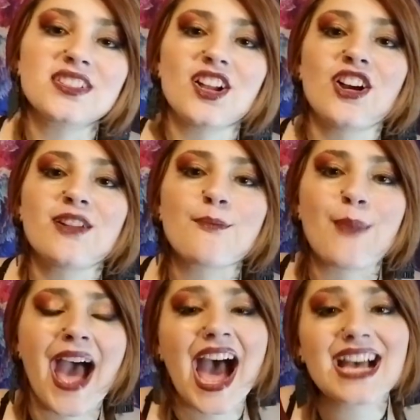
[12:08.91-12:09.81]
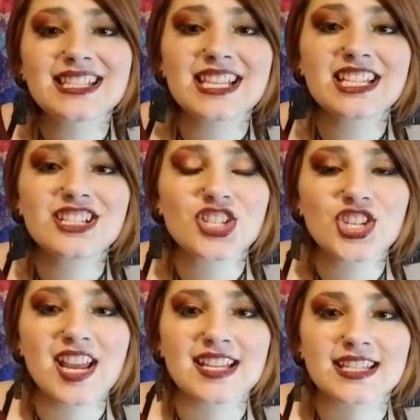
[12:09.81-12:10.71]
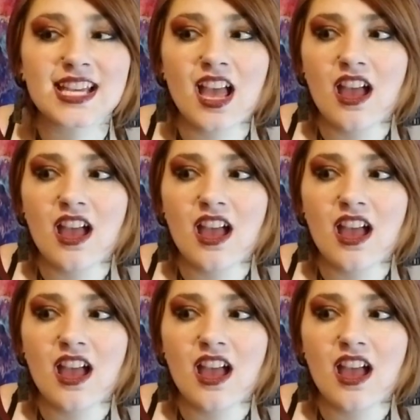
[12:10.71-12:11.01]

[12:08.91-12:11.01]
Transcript: on passing shit